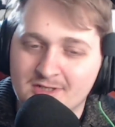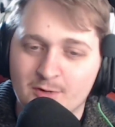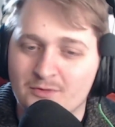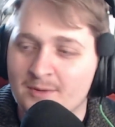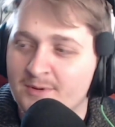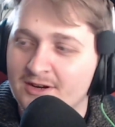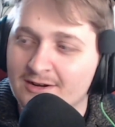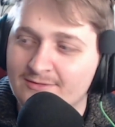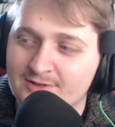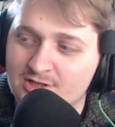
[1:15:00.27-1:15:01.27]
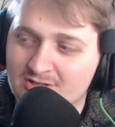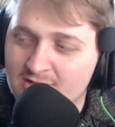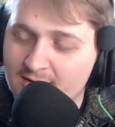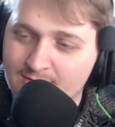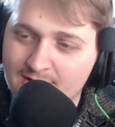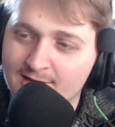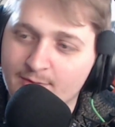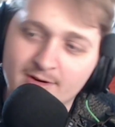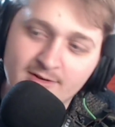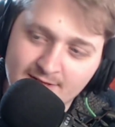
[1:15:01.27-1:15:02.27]
Also, rip it off. Just generally
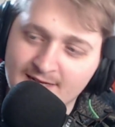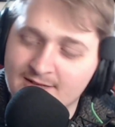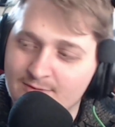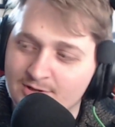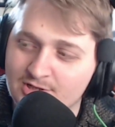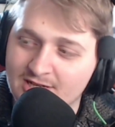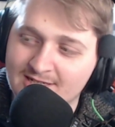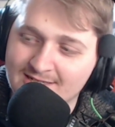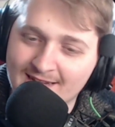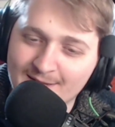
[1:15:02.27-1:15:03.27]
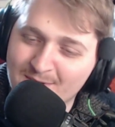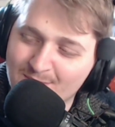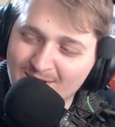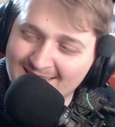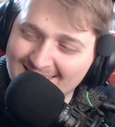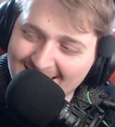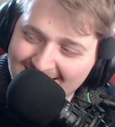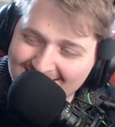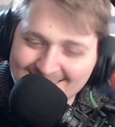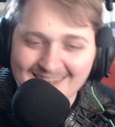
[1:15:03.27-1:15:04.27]
what Gene's dealing with right
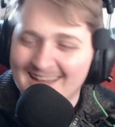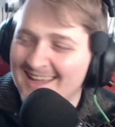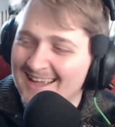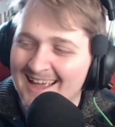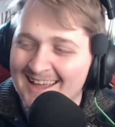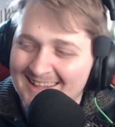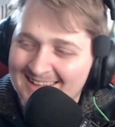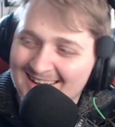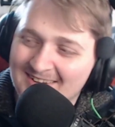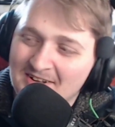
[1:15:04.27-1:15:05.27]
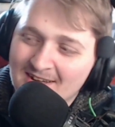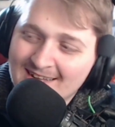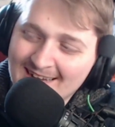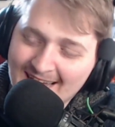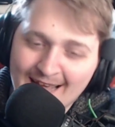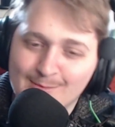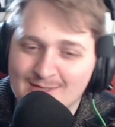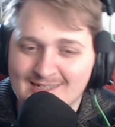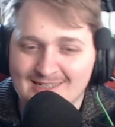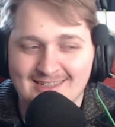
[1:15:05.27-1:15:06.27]
now. You know, kind of
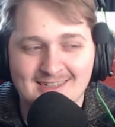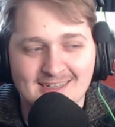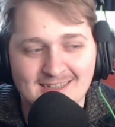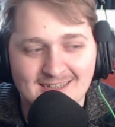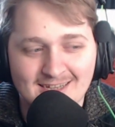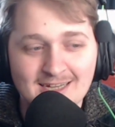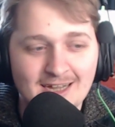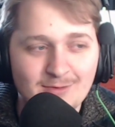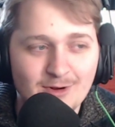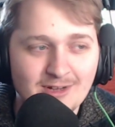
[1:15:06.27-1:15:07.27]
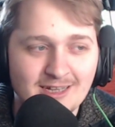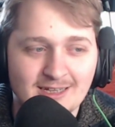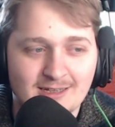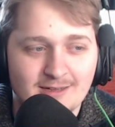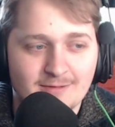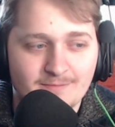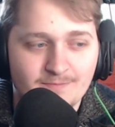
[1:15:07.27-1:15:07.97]
apt, kind of ironic.